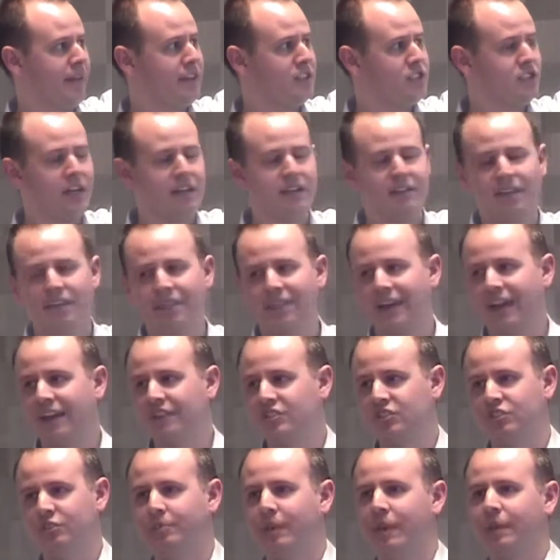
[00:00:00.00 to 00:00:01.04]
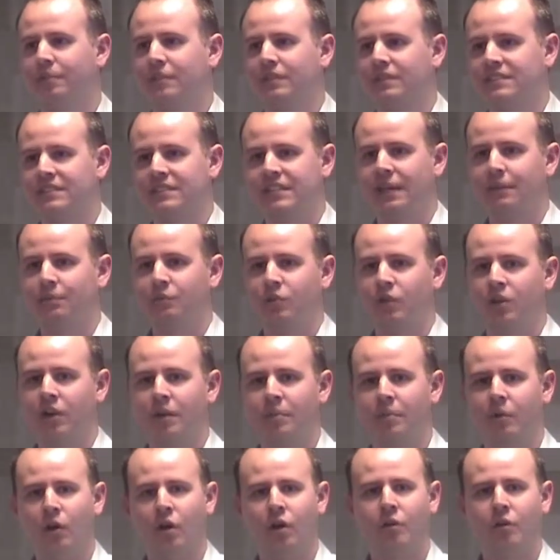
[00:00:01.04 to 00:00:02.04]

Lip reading: They're chatting to thousands of people at the same time,